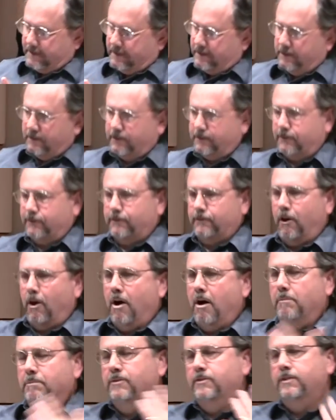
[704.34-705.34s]

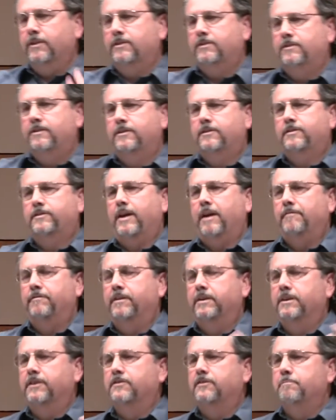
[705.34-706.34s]
Psalm
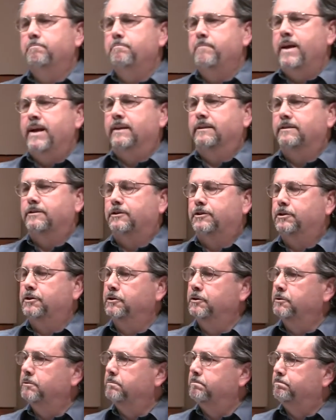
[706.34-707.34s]
67 is meant
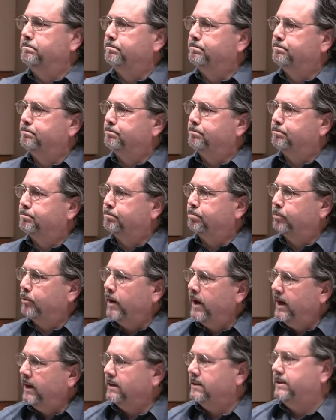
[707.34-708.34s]
to
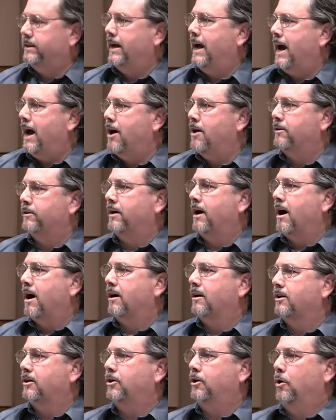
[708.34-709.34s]
break down
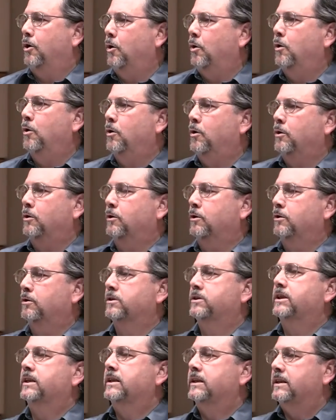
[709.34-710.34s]
our
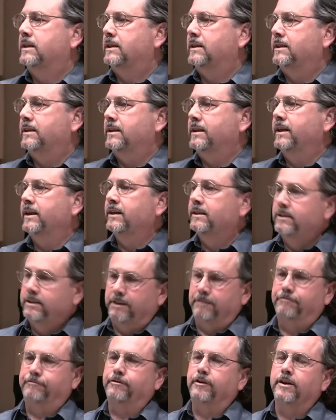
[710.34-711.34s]
cold
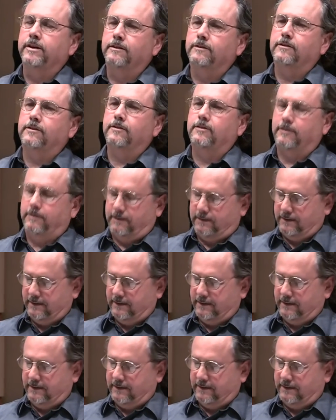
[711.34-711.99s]
indifference